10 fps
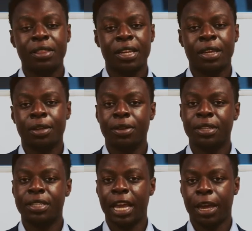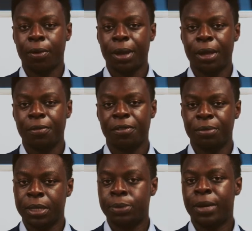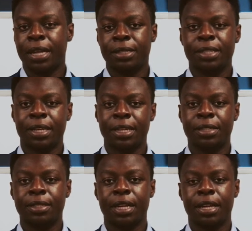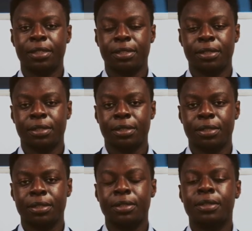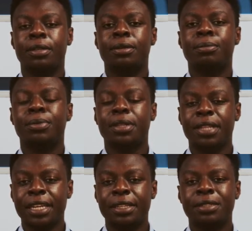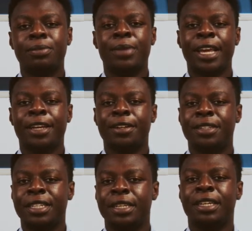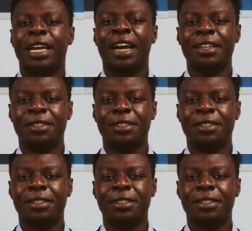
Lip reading: thing you can take away from these Mindstand insights, please make your DEI